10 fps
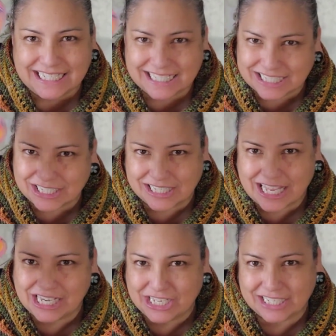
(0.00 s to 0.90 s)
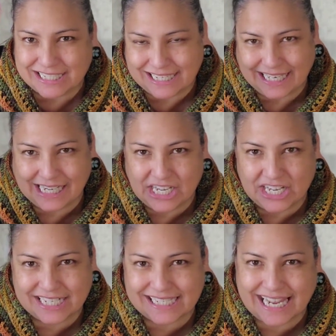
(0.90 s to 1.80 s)
Looksy.
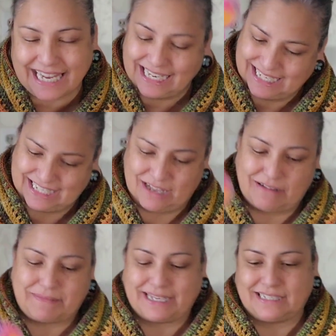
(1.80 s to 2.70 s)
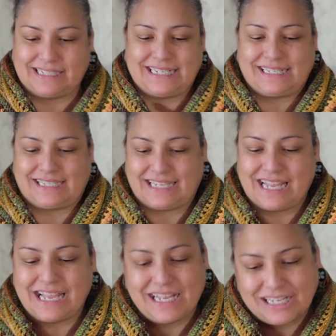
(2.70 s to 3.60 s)
Oh my goodness.
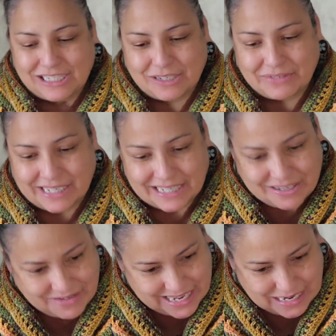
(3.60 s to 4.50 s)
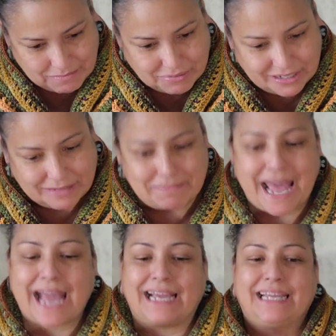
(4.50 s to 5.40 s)
So we're gonna go ahead and put her
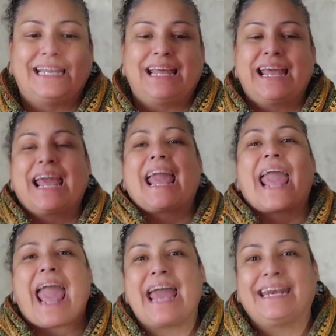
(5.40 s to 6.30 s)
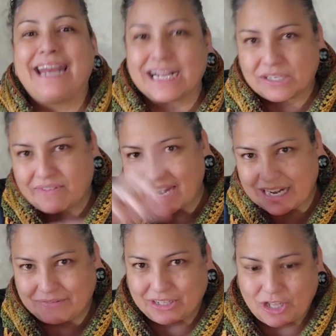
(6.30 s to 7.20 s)
back. And next
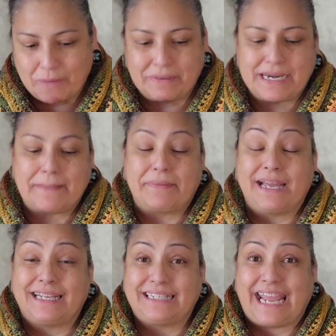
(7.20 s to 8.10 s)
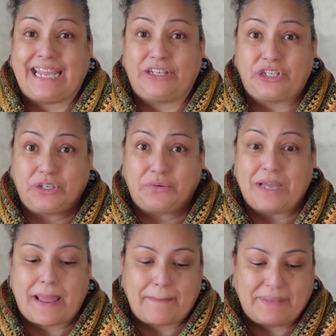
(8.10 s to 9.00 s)
Friday we'll open up day
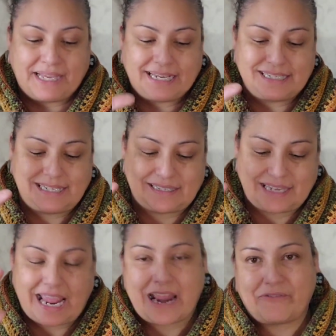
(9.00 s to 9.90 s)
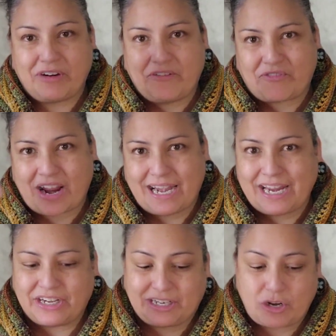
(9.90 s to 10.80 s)
two, because it's every
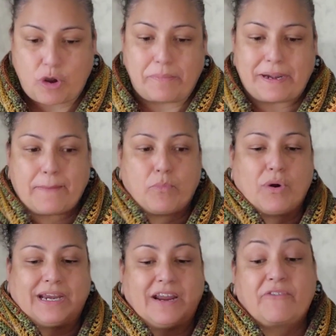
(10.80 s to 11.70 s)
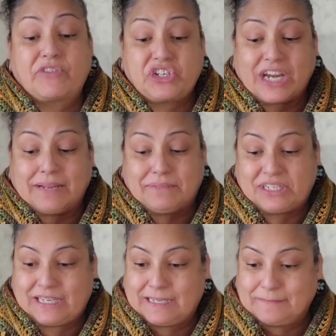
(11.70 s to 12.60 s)
Friday you're gonna open up one for
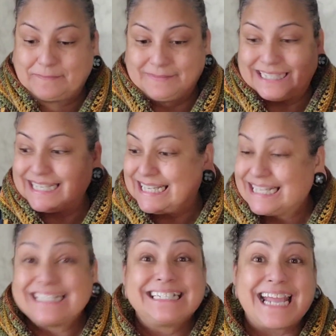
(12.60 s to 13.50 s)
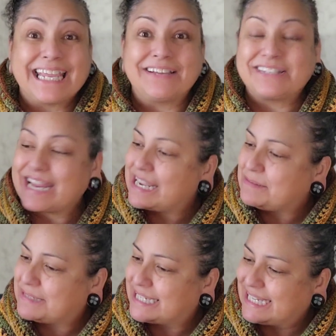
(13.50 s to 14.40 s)
James. Thank you,
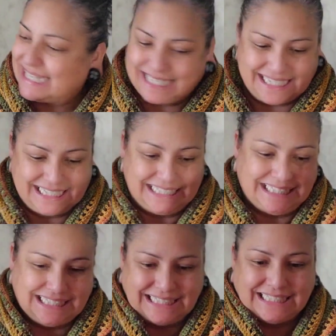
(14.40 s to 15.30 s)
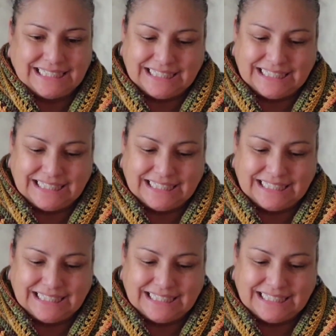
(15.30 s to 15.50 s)
James.